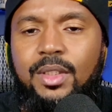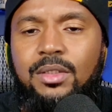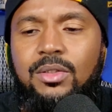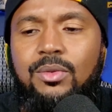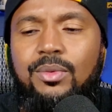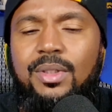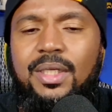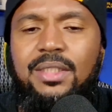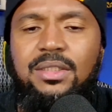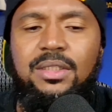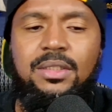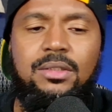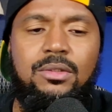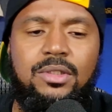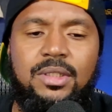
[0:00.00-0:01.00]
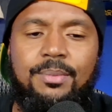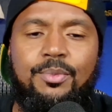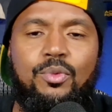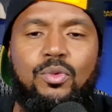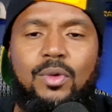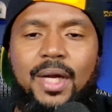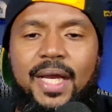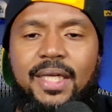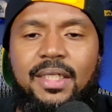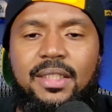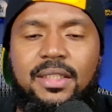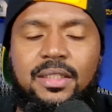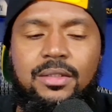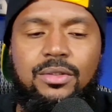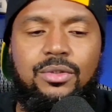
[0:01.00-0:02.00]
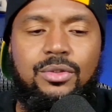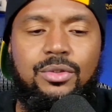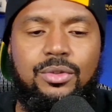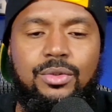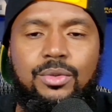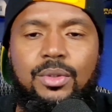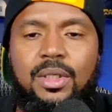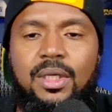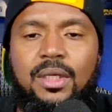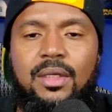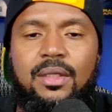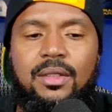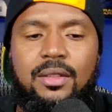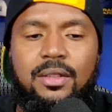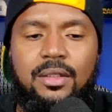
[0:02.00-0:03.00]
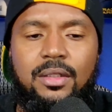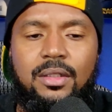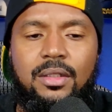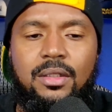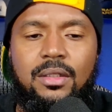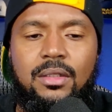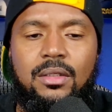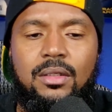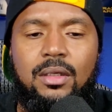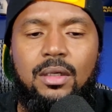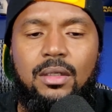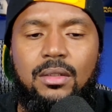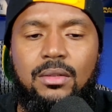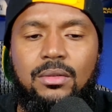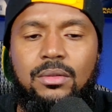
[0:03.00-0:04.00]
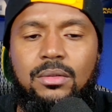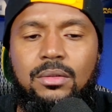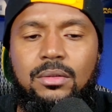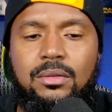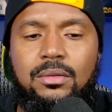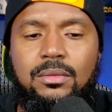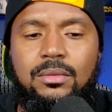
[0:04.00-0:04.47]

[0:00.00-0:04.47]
So let's just jump right into the article.